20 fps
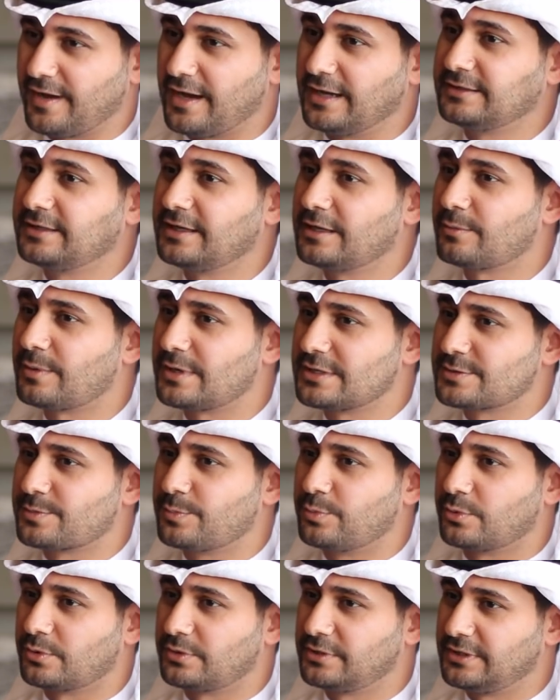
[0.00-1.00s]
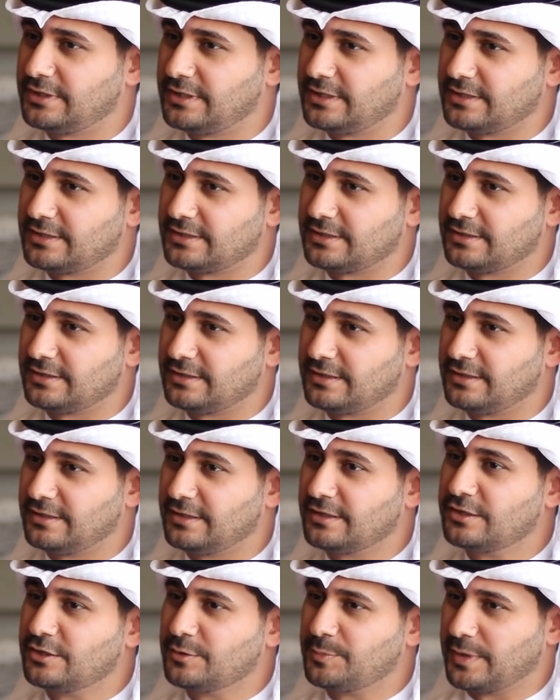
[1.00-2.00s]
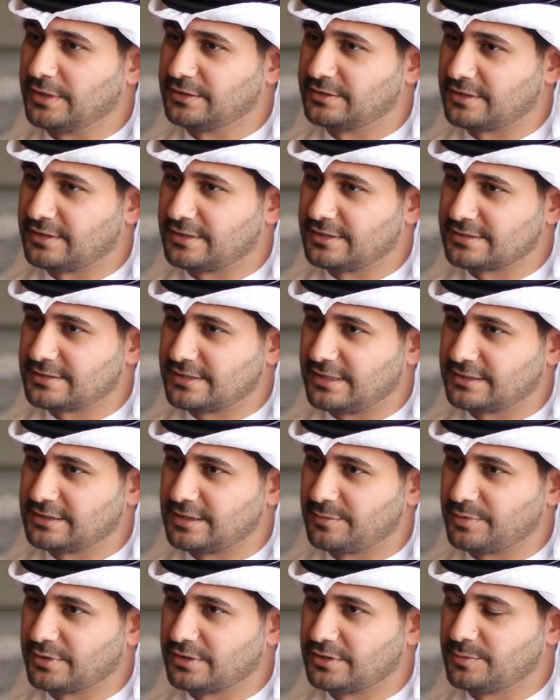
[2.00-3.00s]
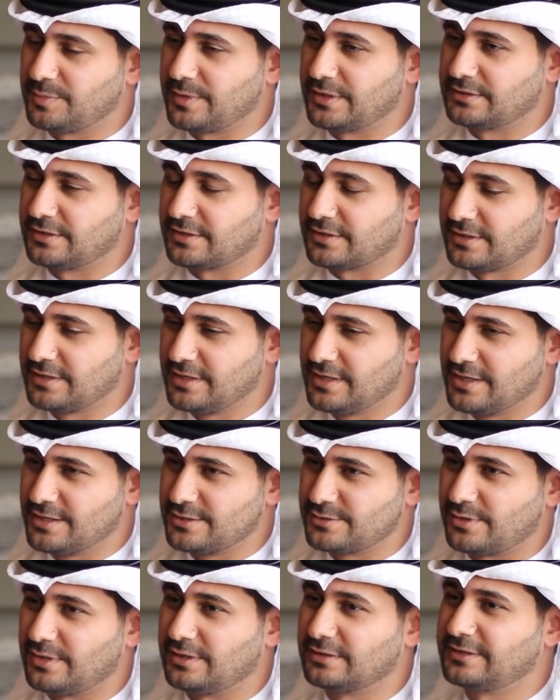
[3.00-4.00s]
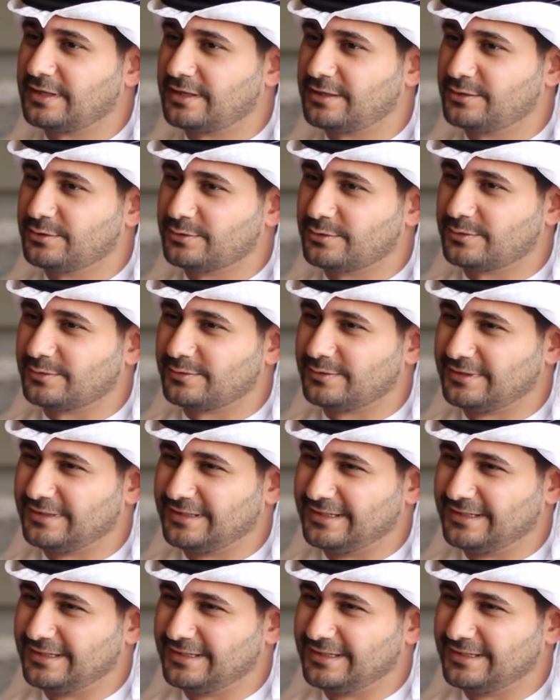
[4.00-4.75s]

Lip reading: The idea was born in an incubator, in a startup incubator. So I'll take you